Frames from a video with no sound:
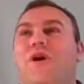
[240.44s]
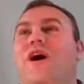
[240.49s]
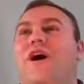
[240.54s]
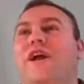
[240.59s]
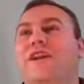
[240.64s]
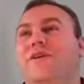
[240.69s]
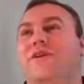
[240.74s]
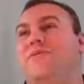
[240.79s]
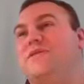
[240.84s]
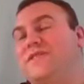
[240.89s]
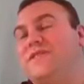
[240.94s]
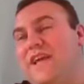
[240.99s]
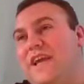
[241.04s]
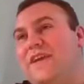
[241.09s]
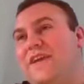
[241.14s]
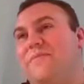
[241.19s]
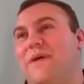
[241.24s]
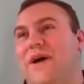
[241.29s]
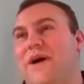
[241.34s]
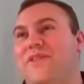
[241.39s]
one. It would
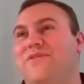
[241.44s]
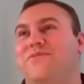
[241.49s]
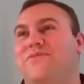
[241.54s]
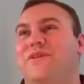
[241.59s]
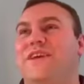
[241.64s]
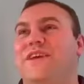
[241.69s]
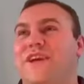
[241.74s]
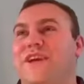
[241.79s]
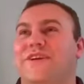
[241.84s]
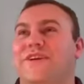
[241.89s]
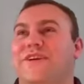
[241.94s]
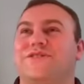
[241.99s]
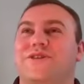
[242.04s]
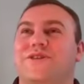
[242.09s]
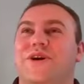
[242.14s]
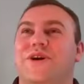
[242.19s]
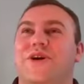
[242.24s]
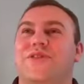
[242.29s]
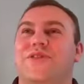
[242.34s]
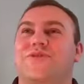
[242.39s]
take about 3 years to
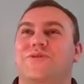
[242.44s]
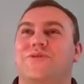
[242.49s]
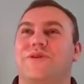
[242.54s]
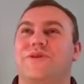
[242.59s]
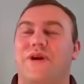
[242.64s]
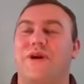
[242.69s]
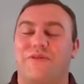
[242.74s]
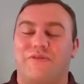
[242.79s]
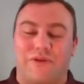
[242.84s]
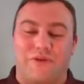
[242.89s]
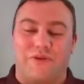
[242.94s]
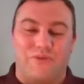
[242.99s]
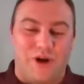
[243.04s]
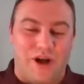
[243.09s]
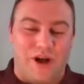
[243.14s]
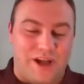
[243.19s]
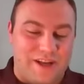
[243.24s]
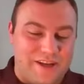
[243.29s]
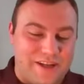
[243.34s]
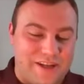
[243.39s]
go through every
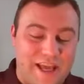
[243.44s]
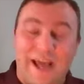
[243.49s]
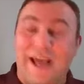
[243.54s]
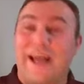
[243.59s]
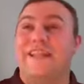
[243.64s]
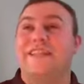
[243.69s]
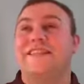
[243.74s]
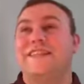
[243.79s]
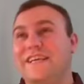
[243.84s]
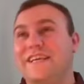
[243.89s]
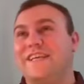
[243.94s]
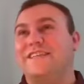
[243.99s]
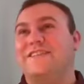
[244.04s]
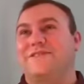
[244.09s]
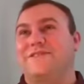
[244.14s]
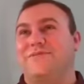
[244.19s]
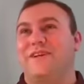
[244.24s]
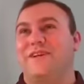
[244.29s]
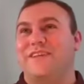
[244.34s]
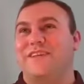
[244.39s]
one, at least
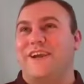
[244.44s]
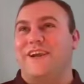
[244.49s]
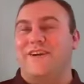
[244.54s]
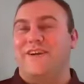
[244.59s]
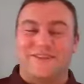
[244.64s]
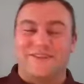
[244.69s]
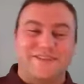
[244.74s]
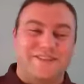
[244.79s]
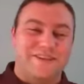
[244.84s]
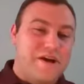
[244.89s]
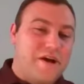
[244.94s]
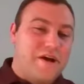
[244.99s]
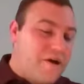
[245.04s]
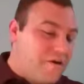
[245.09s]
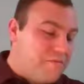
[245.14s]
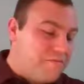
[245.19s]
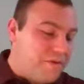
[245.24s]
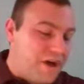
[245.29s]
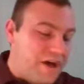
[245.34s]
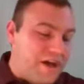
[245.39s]
3 years.
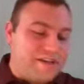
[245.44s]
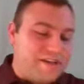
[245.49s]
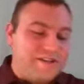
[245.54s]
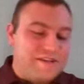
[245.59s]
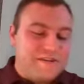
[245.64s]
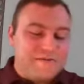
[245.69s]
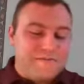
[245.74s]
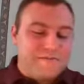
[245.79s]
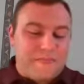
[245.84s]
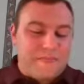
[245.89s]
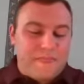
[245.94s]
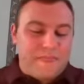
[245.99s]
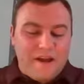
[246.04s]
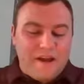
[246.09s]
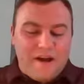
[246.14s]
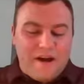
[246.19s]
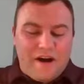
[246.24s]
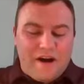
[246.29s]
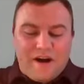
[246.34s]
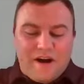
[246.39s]
But
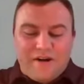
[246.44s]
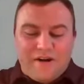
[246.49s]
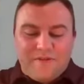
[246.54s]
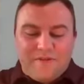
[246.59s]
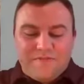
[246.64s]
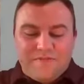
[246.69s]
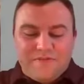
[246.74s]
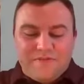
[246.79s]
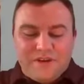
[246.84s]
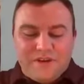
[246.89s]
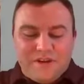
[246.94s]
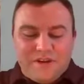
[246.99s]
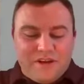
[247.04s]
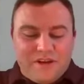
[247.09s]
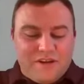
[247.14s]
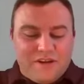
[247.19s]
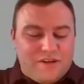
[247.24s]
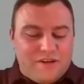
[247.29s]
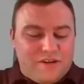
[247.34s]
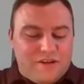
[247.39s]

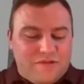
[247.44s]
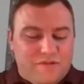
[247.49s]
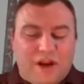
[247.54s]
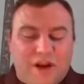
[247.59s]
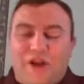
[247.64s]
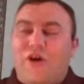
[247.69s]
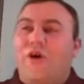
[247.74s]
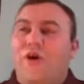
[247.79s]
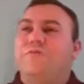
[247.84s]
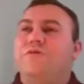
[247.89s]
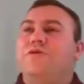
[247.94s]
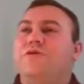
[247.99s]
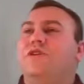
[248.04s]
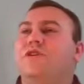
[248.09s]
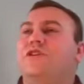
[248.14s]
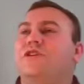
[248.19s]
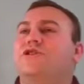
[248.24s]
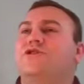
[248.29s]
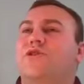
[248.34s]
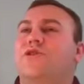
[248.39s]
I hope
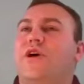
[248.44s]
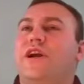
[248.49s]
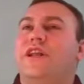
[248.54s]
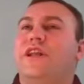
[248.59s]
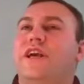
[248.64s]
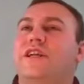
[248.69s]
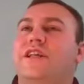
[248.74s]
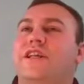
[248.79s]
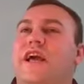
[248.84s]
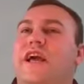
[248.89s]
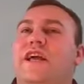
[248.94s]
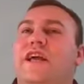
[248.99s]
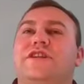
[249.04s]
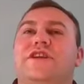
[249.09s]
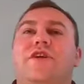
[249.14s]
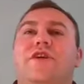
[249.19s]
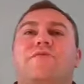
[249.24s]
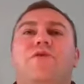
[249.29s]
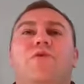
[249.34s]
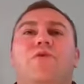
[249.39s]
you enjoyed it. And
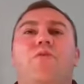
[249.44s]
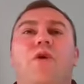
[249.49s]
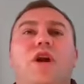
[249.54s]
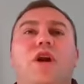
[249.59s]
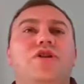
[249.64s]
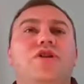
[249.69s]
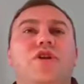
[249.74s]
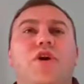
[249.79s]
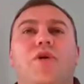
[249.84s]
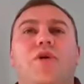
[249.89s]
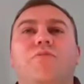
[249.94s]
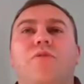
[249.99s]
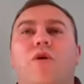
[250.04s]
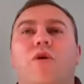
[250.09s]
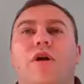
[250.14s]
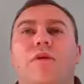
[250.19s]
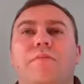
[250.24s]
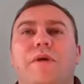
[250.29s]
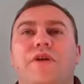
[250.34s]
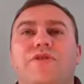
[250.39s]
if you want to know
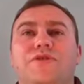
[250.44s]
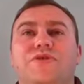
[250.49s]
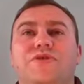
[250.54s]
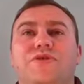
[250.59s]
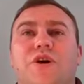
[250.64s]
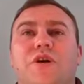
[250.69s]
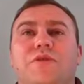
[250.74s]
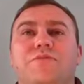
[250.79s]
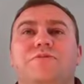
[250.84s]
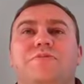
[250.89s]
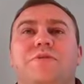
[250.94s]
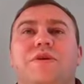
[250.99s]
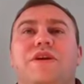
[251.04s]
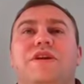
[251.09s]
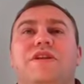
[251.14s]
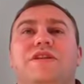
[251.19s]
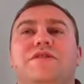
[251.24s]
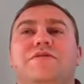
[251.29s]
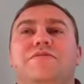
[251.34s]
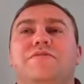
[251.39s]
more about the Psalms,
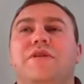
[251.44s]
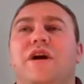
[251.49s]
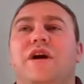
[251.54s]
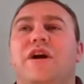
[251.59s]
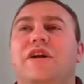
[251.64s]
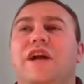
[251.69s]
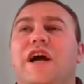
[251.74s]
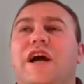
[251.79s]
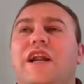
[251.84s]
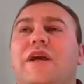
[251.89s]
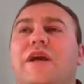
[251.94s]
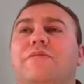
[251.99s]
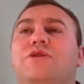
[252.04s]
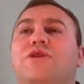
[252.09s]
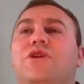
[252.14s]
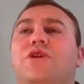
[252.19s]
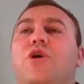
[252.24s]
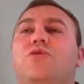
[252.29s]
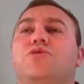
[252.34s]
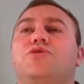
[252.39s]
but are not able to
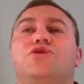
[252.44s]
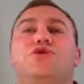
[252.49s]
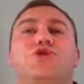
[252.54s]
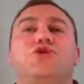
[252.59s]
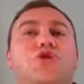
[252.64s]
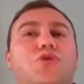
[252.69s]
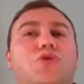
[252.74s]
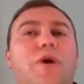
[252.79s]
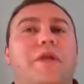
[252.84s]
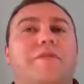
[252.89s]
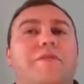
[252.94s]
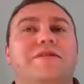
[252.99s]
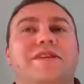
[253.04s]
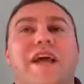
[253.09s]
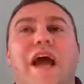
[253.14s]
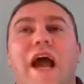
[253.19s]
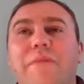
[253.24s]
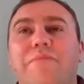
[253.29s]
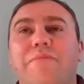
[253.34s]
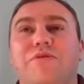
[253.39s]
go too in
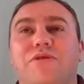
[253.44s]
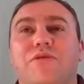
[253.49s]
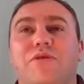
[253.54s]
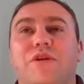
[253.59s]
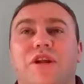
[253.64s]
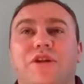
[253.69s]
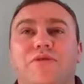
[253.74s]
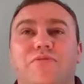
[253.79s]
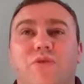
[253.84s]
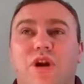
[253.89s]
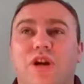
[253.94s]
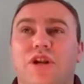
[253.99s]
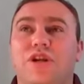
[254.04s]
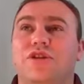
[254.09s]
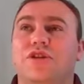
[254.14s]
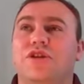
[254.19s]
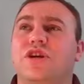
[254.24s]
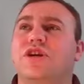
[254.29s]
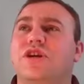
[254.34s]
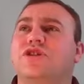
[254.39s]
depth and want
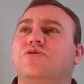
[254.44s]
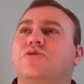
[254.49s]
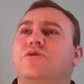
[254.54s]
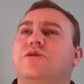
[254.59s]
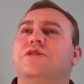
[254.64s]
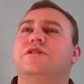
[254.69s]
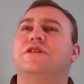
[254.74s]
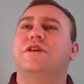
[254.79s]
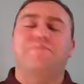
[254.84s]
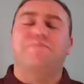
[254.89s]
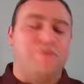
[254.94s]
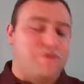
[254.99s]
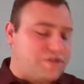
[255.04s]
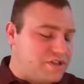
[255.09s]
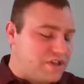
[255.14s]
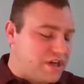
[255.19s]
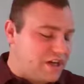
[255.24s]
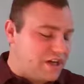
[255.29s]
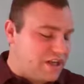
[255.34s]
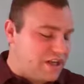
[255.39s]
to do a deeper
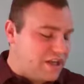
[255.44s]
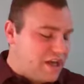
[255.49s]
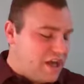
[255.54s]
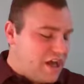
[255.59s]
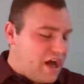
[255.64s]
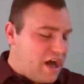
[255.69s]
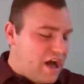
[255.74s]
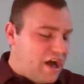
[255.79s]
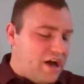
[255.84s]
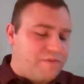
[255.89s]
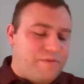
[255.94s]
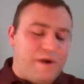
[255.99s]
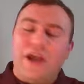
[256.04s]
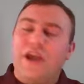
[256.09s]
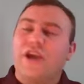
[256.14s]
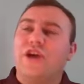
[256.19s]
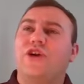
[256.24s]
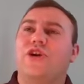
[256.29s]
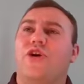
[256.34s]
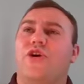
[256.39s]
study, I
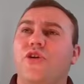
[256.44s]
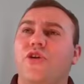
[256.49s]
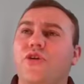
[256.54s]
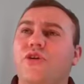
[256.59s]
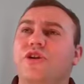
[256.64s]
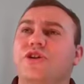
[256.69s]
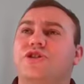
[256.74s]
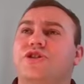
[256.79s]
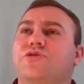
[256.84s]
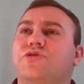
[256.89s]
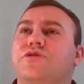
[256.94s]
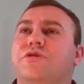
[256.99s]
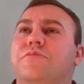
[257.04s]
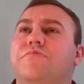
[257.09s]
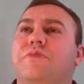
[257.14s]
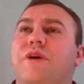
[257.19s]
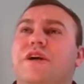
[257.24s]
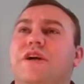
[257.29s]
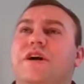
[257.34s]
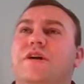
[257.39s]
encourage you to
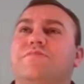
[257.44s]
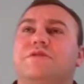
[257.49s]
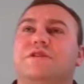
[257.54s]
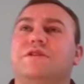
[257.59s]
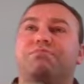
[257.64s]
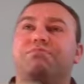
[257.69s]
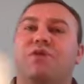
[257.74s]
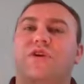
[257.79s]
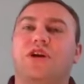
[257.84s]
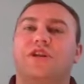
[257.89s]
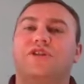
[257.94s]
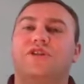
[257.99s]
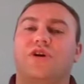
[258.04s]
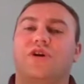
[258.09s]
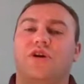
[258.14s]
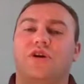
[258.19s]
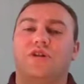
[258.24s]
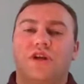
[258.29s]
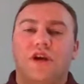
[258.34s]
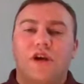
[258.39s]
pick up this book. It's
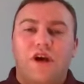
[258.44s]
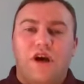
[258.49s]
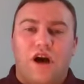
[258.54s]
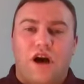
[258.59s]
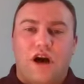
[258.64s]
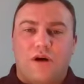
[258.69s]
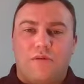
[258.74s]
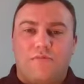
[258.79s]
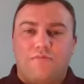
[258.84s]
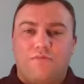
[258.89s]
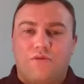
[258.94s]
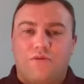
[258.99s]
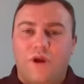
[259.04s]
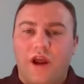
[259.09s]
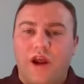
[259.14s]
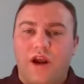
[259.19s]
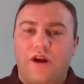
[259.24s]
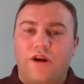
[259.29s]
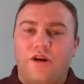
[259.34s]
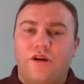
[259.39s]
called
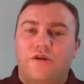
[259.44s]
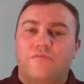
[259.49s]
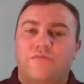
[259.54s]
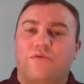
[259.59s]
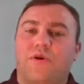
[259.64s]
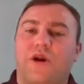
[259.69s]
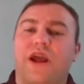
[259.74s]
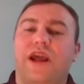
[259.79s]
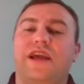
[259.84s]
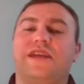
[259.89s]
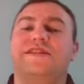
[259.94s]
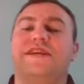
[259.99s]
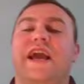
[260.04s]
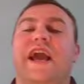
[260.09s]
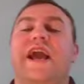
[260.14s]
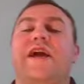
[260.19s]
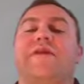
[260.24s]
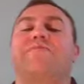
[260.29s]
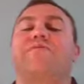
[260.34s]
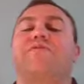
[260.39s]
Prayer, Praise,
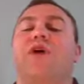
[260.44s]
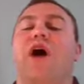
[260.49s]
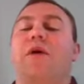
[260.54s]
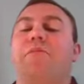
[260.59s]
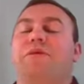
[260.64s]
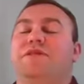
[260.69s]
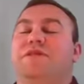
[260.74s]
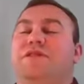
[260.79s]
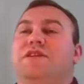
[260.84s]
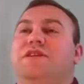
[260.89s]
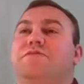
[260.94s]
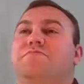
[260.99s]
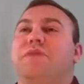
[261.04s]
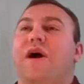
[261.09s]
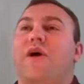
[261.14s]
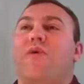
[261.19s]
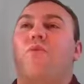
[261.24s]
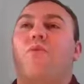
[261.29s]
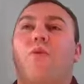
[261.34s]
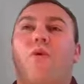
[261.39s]
and Promises
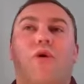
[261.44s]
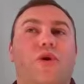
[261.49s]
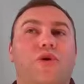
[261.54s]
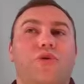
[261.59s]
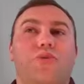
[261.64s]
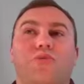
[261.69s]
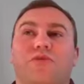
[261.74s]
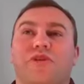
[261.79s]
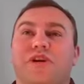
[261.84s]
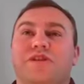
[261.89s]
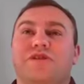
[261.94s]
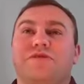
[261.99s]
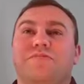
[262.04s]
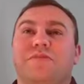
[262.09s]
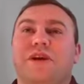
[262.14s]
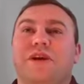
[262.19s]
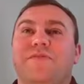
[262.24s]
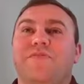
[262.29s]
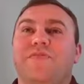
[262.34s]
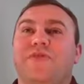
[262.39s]
by Warren
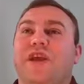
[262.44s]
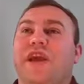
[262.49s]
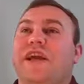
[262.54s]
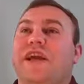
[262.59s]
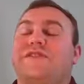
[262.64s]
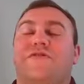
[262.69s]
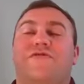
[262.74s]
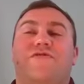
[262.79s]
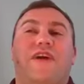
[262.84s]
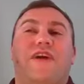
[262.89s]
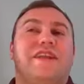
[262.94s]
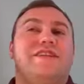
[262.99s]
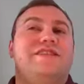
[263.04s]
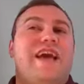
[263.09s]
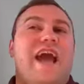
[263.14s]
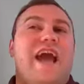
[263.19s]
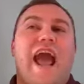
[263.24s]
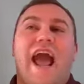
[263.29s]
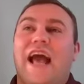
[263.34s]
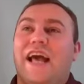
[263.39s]
Wiersbe. It's a
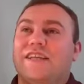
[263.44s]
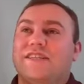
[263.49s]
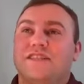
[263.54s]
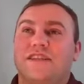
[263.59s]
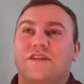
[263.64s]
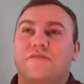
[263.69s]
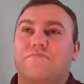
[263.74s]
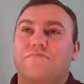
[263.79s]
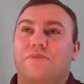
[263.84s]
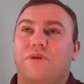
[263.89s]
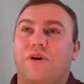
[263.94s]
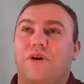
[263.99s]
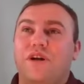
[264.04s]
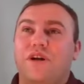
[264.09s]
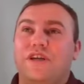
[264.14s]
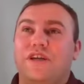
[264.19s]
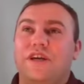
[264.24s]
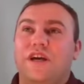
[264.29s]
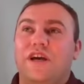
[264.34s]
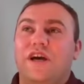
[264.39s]
fantastic
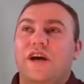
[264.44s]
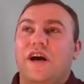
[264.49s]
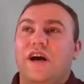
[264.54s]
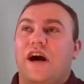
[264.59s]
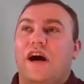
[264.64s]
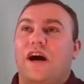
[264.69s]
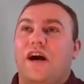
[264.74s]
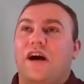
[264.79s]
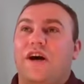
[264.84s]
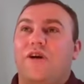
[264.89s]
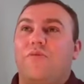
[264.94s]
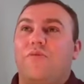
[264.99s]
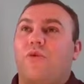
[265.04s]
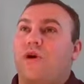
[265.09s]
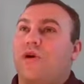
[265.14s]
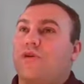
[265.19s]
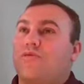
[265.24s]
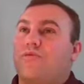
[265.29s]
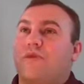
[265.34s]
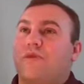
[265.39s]
book.
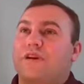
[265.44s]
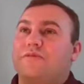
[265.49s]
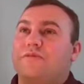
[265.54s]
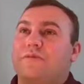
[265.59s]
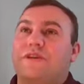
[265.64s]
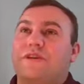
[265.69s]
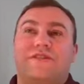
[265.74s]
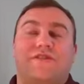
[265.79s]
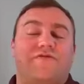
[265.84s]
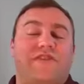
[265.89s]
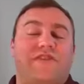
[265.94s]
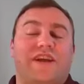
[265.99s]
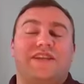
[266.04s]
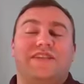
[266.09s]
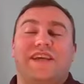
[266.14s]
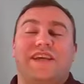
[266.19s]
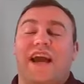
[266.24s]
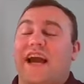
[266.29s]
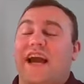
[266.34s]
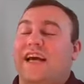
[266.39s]
Warren Wiersbe is a
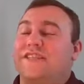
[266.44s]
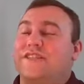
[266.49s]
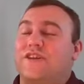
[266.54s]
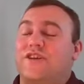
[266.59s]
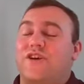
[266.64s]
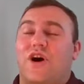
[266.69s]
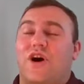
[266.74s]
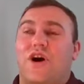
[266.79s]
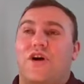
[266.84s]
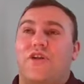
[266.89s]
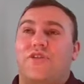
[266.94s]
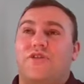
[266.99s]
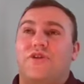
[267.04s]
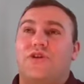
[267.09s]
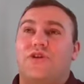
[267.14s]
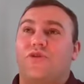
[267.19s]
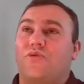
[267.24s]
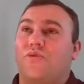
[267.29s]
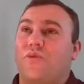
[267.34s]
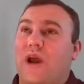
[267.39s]
fantastic author,
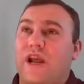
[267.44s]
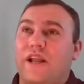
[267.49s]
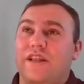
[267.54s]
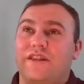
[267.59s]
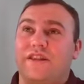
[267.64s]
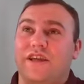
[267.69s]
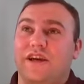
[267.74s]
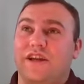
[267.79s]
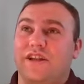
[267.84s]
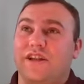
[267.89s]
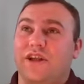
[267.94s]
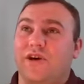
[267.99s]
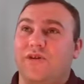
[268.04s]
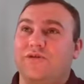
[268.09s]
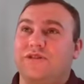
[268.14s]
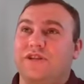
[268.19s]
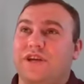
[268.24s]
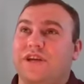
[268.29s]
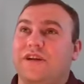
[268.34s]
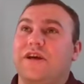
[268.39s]
great
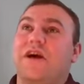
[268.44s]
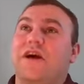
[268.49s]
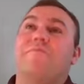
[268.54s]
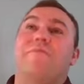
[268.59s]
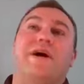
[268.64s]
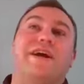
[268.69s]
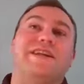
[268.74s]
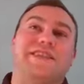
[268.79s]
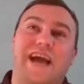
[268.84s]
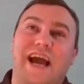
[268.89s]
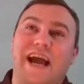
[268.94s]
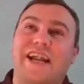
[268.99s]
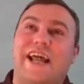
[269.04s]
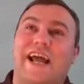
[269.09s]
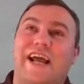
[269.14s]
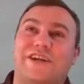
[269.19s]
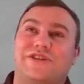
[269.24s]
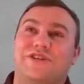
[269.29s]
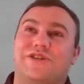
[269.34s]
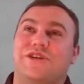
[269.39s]
theologian. My dad
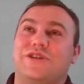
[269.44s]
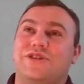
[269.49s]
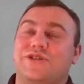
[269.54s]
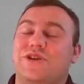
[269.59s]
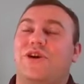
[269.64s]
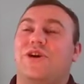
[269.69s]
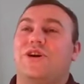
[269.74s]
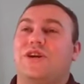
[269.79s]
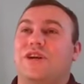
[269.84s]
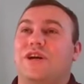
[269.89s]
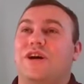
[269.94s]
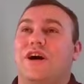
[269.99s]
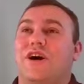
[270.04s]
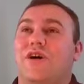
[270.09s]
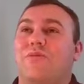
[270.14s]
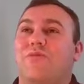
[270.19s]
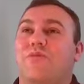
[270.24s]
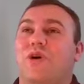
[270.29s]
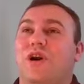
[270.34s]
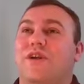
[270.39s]
actually took
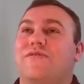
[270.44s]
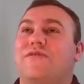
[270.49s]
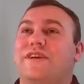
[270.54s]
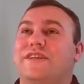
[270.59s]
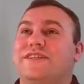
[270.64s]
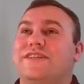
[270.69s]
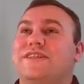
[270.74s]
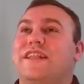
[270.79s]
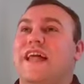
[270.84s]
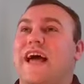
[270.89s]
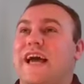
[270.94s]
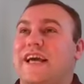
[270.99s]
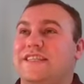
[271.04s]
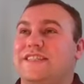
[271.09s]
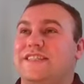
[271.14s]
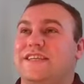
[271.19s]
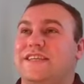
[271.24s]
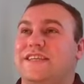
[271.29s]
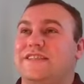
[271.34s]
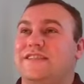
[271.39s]
one of his
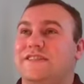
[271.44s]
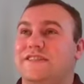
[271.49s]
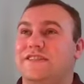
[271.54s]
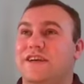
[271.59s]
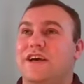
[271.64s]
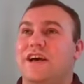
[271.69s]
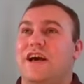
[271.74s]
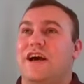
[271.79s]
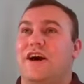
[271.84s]
classes.